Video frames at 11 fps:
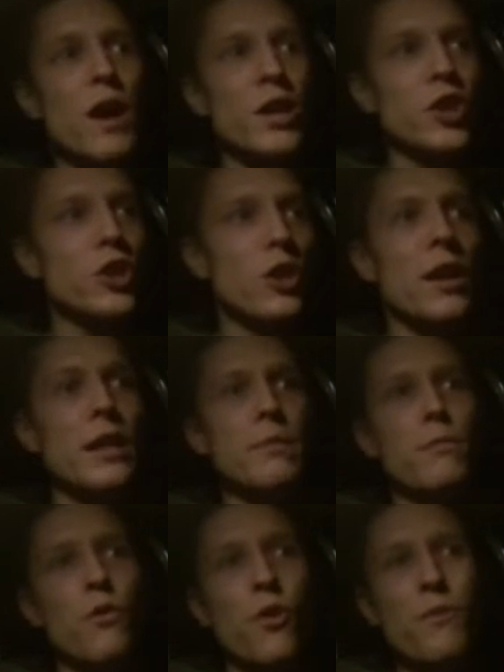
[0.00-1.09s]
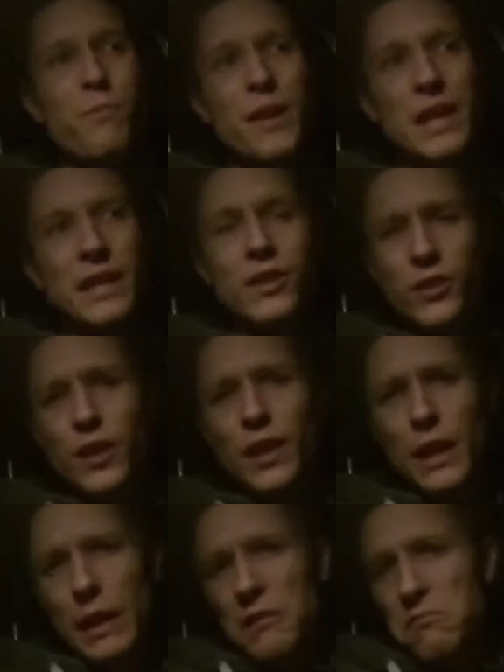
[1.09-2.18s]
much, not anymore, but
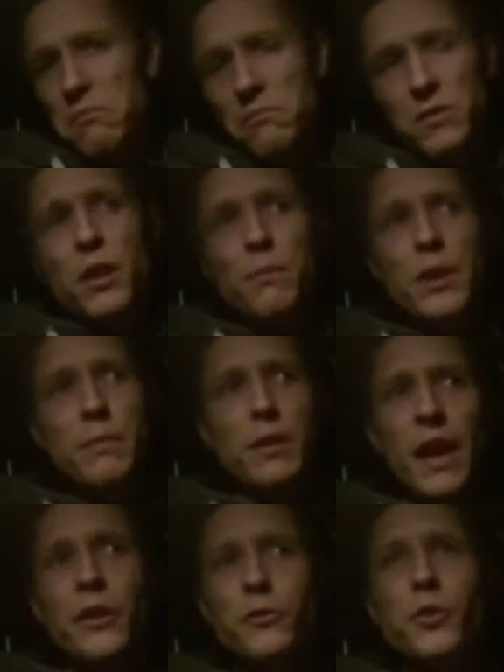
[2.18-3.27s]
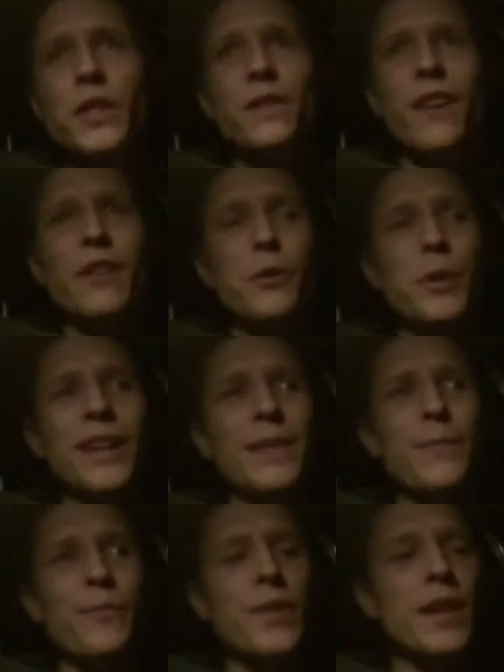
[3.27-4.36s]
still some people cannot read very well.
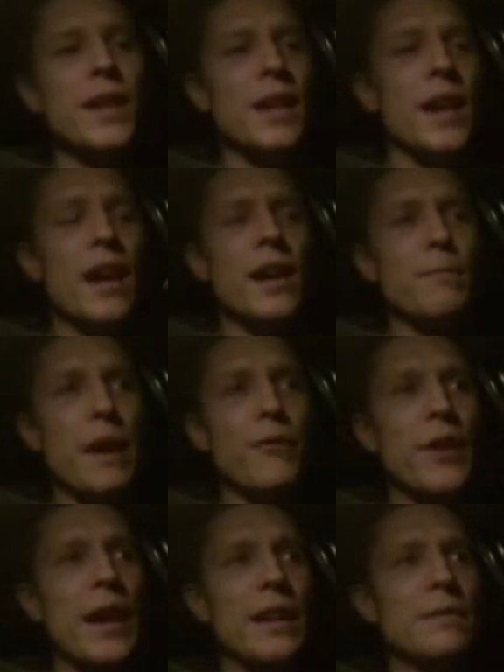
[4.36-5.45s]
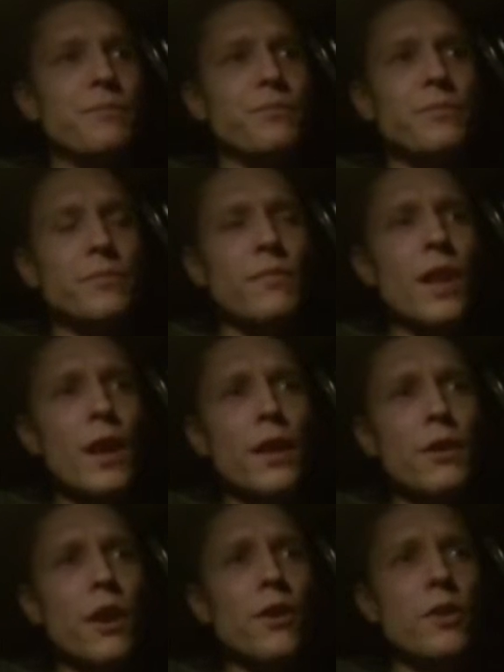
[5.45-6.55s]
And back then he
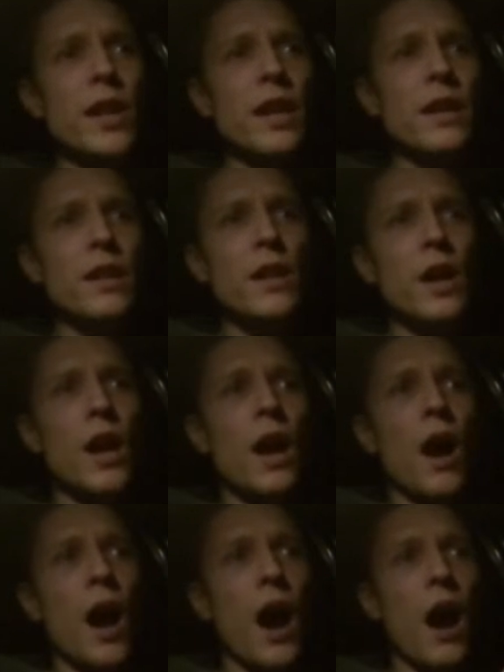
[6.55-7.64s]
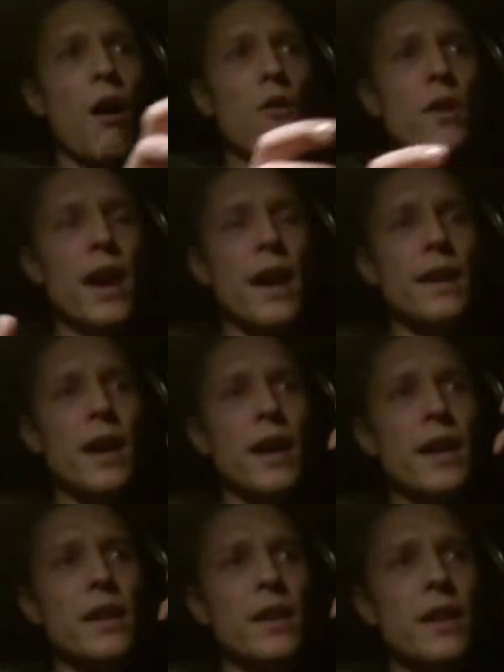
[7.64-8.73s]
thought, okay, how can I